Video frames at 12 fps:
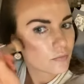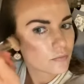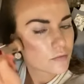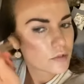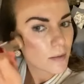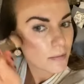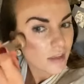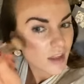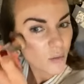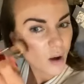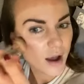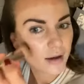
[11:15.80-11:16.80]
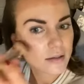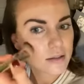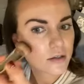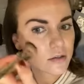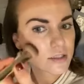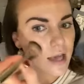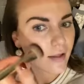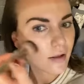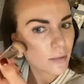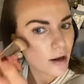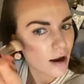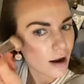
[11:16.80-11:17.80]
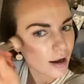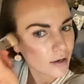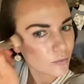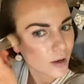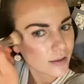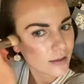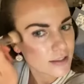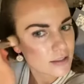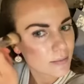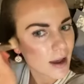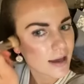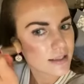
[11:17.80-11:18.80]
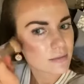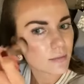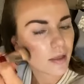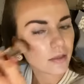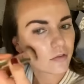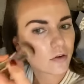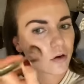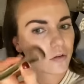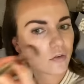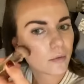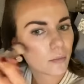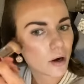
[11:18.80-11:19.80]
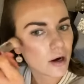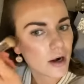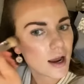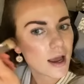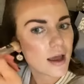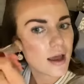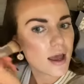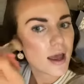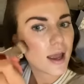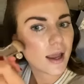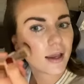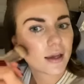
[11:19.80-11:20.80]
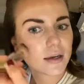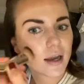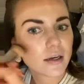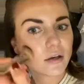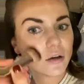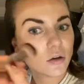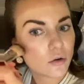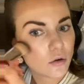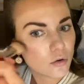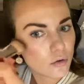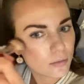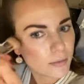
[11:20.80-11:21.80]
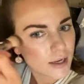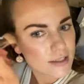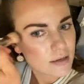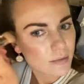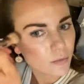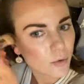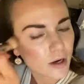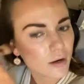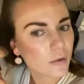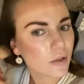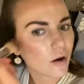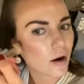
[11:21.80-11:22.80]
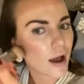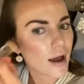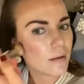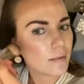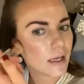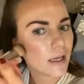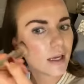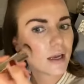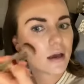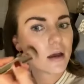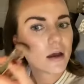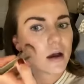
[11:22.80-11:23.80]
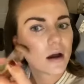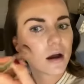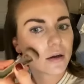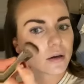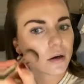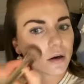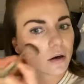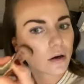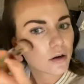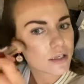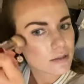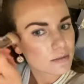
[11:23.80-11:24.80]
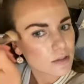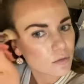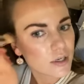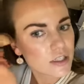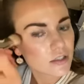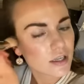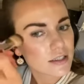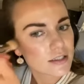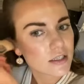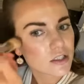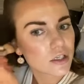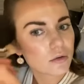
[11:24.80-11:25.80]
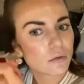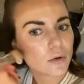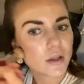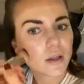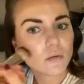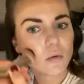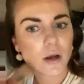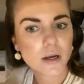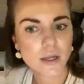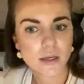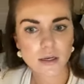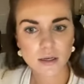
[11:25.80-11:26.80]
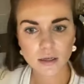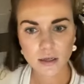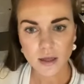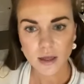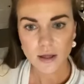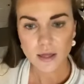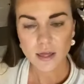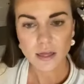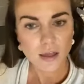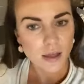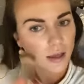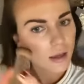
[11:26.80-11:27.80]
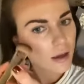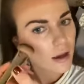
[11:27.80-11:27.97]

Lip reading: something they want. So Sally McCon won this past month for November, and I knew because I've been working with her hubby on her Christmas wish list that she really wanted the